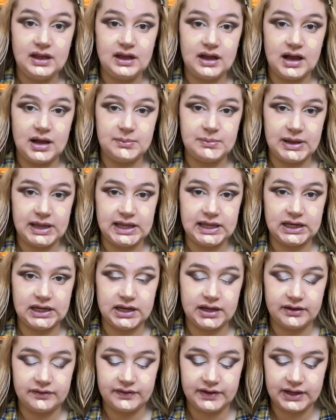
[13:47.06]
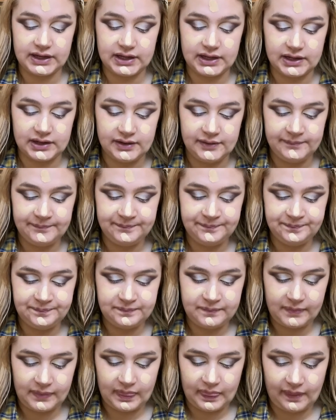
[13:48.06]
I'm making it a thing.
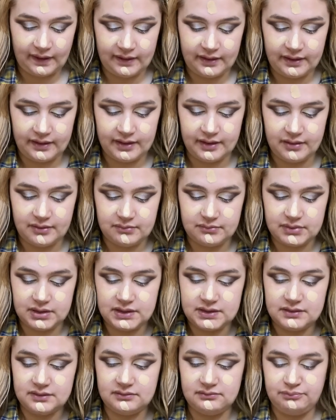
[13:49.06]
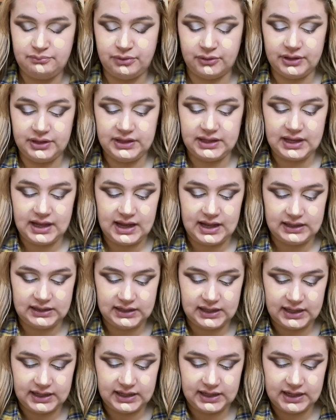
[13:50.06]
Um, but yeah,
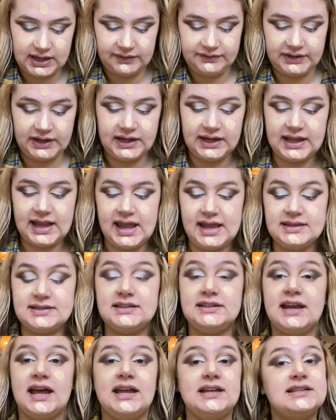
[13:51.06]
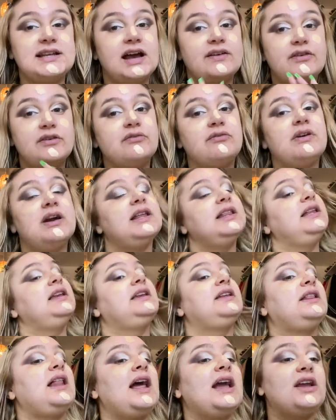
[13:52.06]
like, I've dedicated today to have a really,
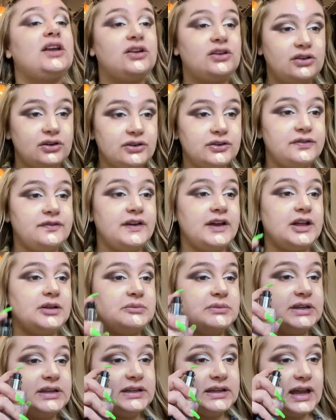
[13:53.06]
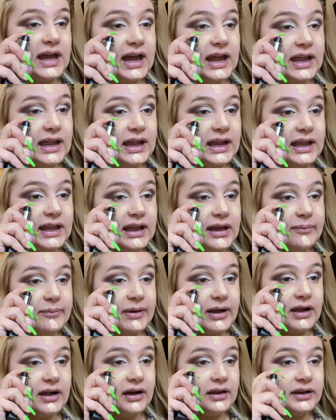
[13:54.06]
like, good filming day and get
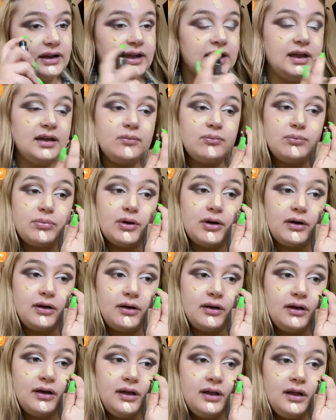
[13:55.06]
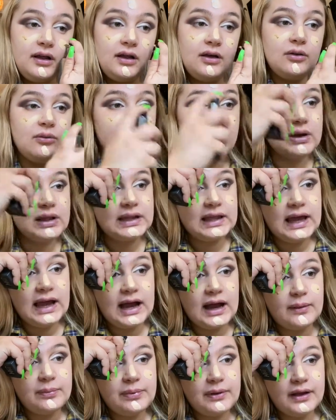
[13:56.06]
back on it. But will it
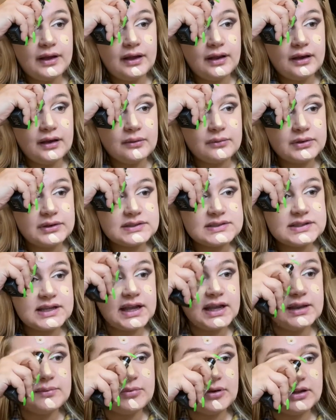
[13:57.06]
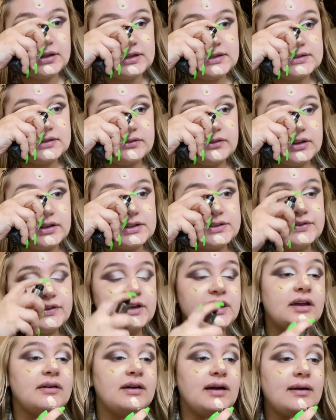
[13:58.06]
happen? We'll see. But at least I've got this
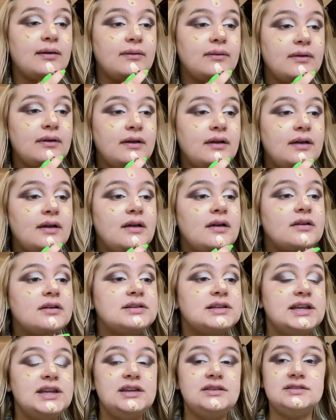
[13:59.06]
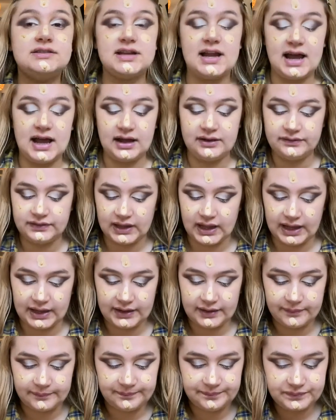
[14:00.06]
video out. Because I used to have,
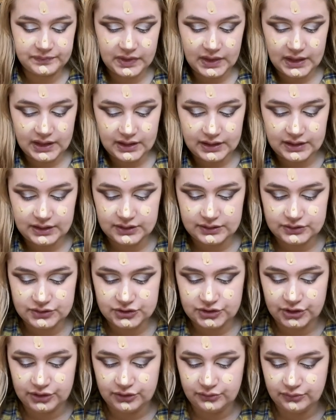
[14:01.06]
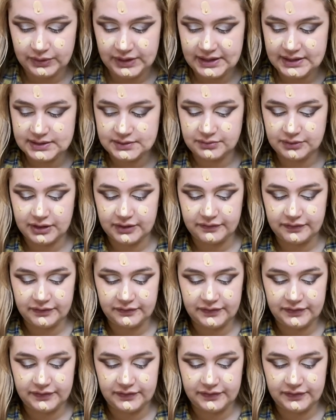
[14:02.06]
like, two weeks worth of